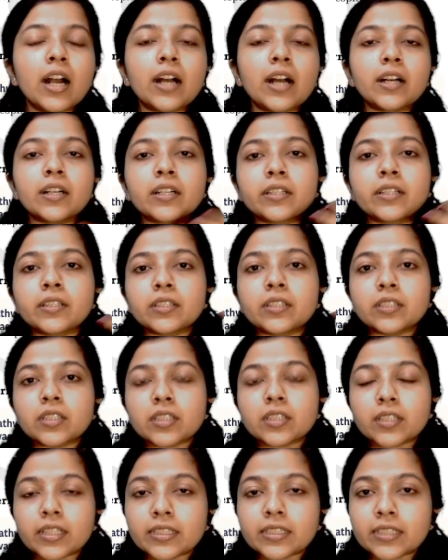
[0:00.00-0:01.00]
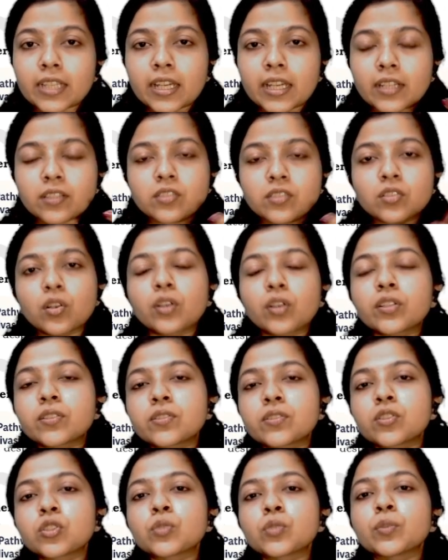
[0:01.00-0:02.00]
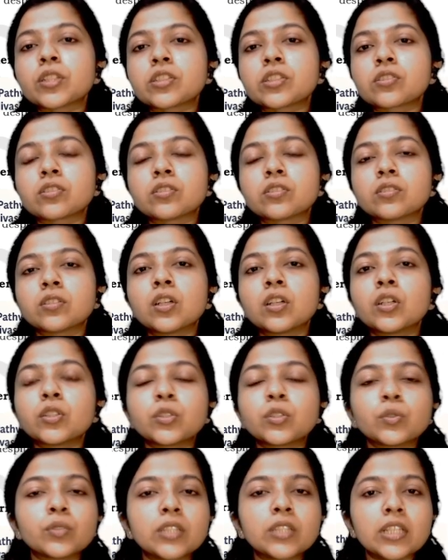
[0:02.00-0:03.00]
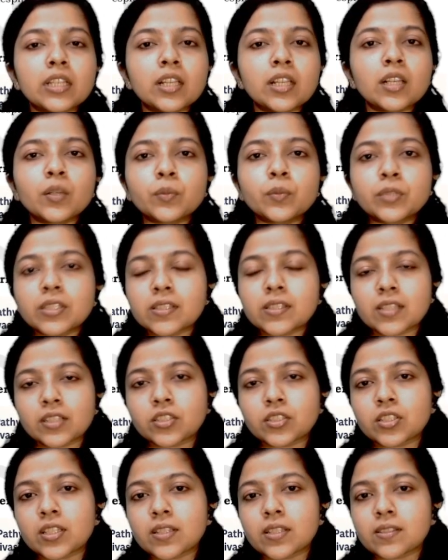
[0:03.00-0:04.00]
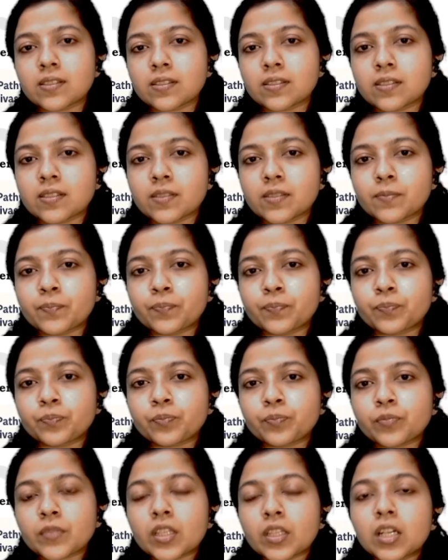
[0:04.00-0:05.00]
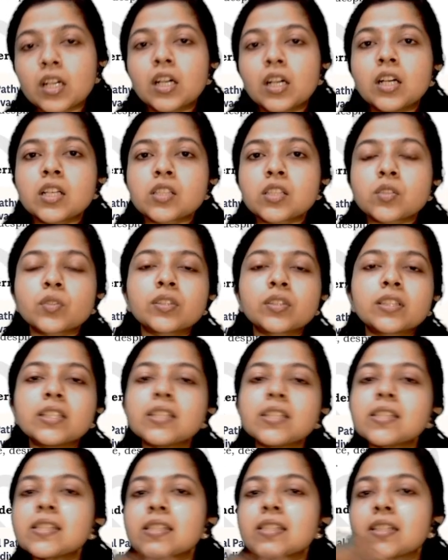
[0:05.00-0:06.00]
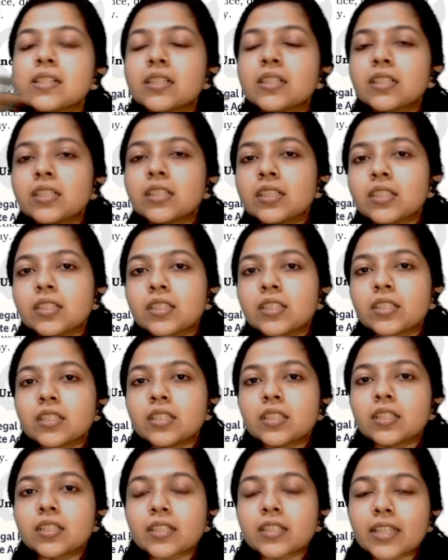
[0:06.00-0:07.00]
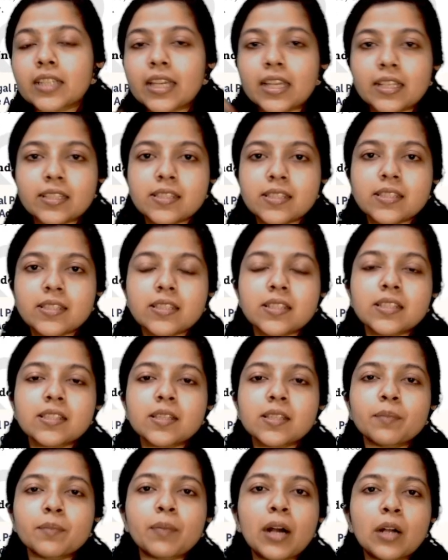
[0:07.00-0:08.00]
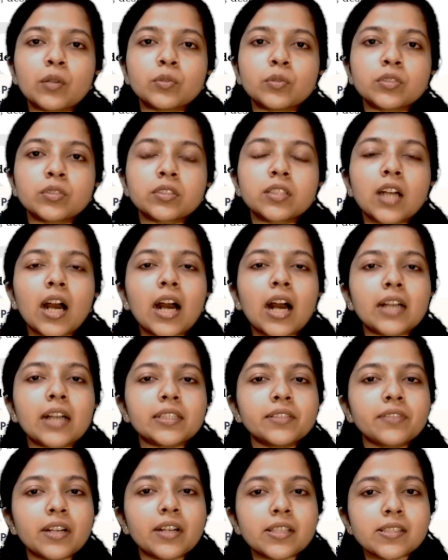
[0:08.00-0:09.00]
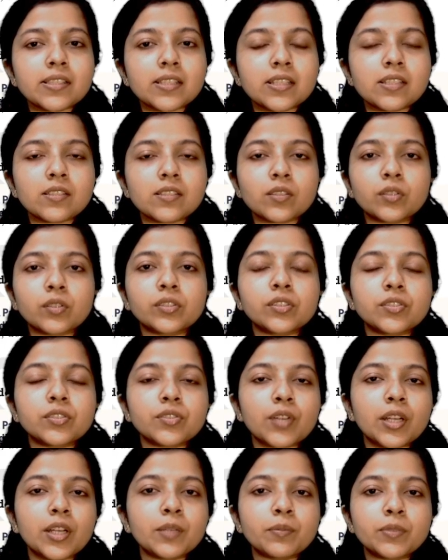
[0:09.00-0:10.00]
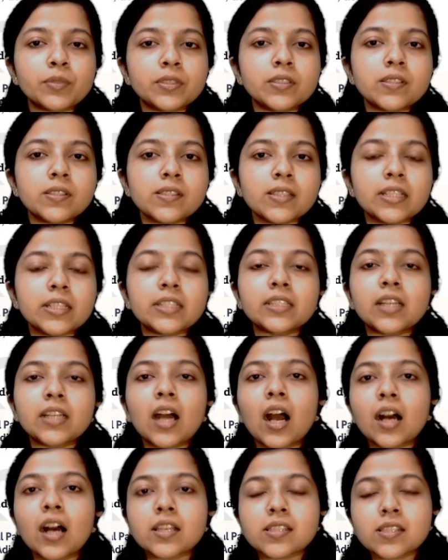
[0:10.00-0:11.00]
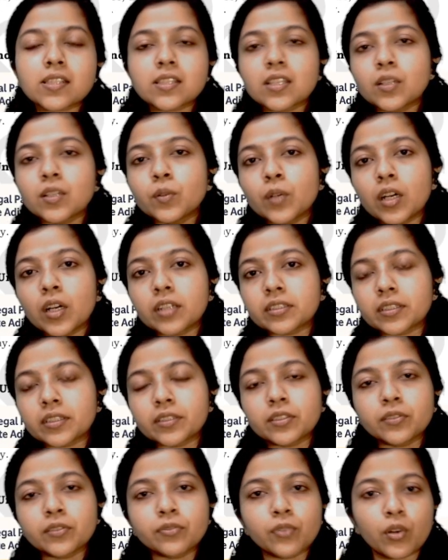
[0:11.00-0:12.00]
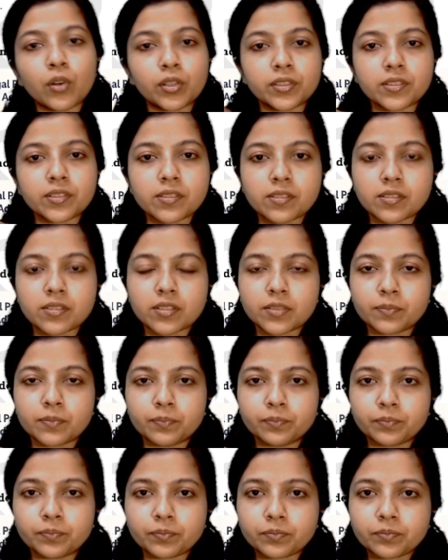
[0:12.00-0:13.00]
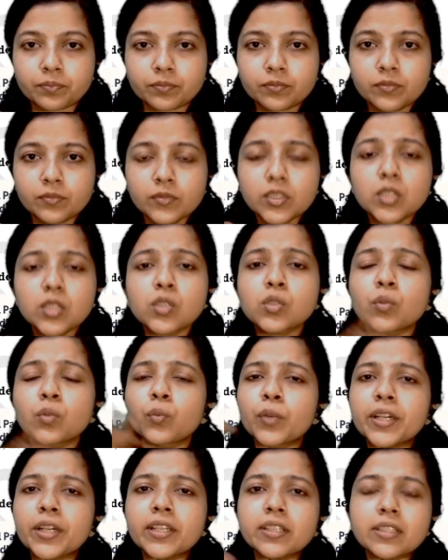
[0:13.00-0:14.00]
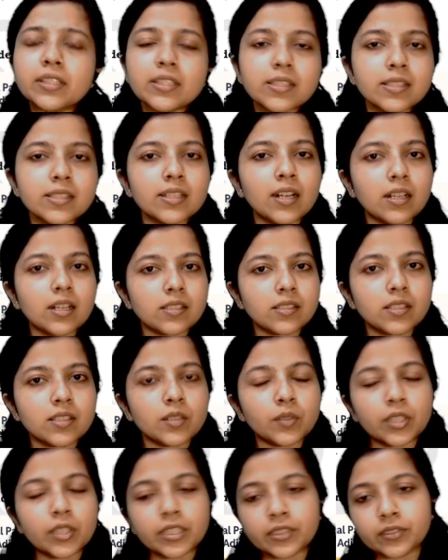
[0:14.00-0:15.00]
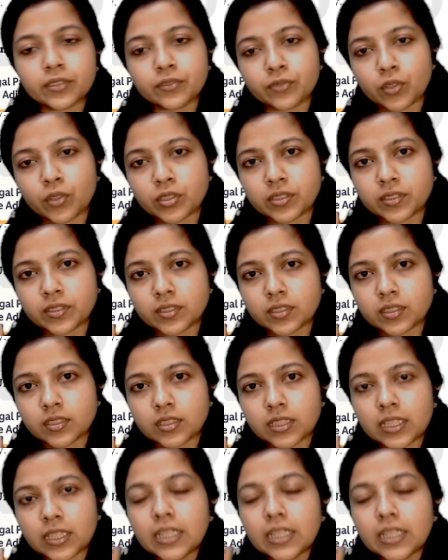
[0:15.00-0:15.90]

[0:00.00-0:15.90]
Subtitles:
a context, or a situation to deal with such cases. So, this case is about the Adivasis or the tribals in the Hasdev Arand forest. So, where is the Hasdev Arand forest?